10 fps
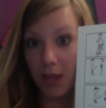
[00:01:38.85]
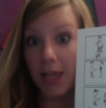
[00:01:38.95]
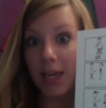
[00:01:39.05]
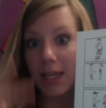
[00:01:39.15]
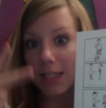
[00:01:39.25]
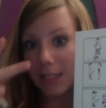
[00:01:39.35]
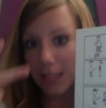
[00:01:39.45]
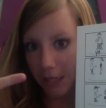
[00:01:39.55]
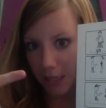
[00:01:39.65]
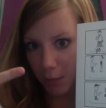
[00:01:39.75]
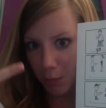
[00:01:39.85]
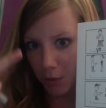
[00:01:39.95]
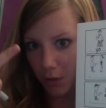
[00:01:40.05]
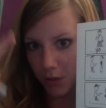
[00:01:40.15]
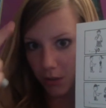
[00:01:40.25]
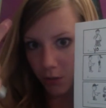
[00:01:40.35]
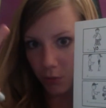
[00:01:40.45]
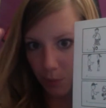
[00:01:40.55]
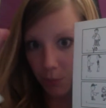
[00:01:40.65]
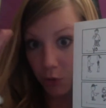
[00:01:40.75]
it is second person,
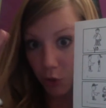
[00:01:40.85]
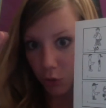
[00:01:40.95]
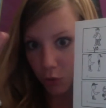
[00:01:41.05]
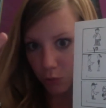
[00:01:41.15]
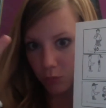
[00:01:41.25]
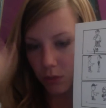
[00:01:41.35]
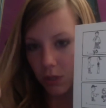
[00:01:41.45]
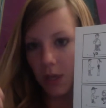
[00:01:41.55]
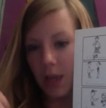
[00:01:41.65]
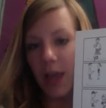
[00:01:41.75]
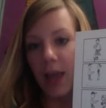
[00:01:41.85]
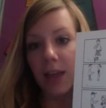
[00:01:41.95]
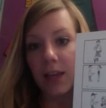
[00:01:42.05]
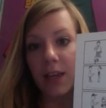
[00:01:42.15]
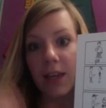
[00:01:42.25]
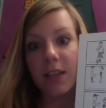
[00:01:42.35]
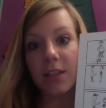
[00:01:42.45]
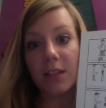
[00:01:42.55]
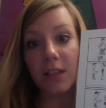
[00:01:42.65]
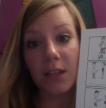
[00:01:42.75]
remember to, and it is
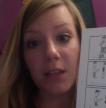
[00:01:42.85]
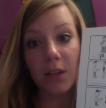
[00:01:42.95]
the